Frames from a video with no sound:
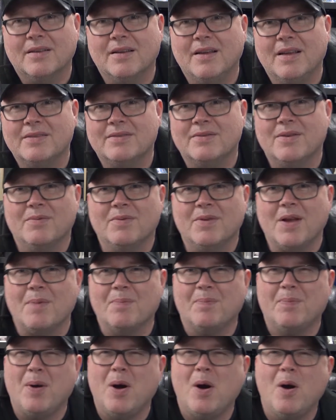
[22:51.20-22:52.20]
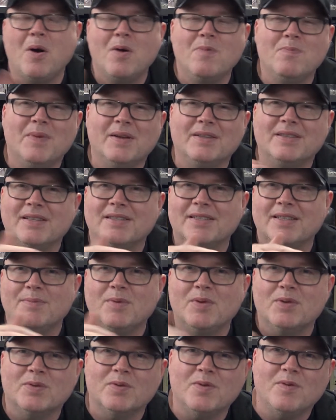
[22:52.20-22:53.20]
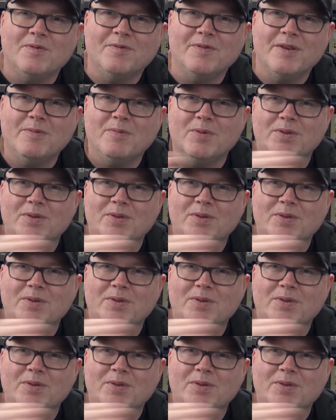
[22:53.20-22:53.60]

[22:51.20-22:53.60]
It's not like Pong, but it's a similar sort of thing.